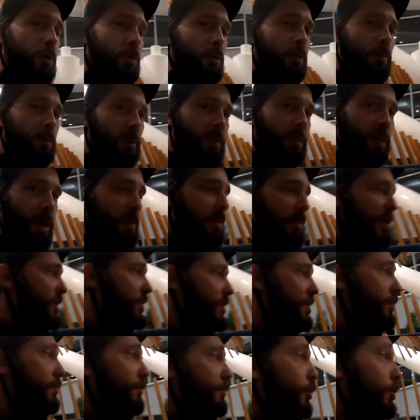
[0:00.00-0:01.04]
screaming
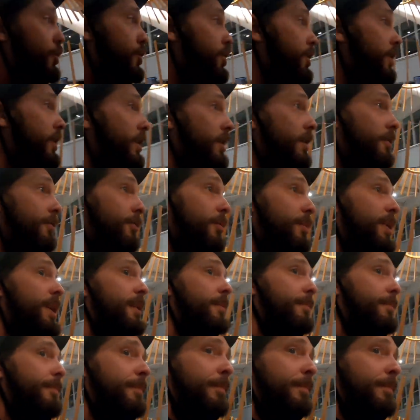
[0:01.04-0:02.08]
babies here, fortunately for me.